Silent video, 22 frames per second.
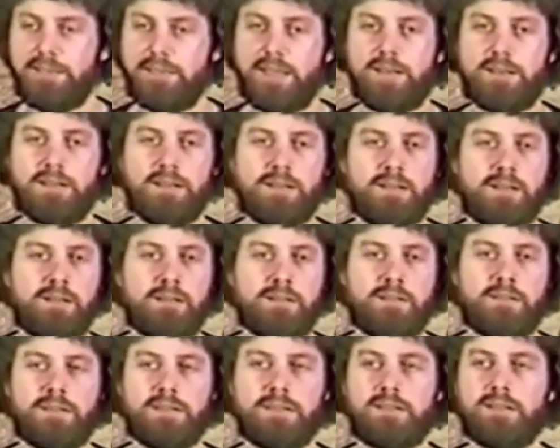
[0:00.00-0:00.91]
that
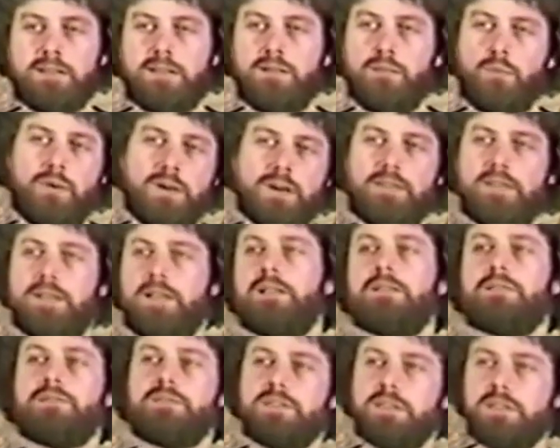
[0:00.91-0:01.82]
that uh, one of the
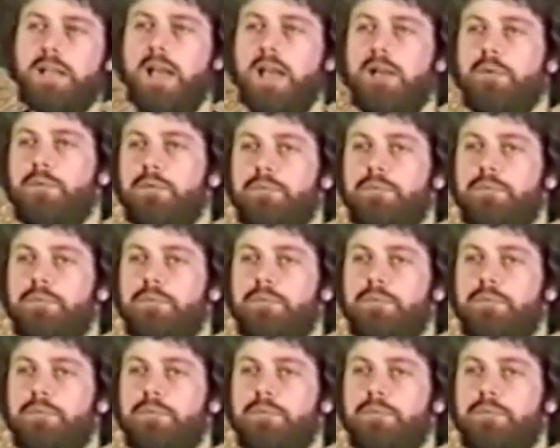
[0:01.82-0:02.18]
elders and I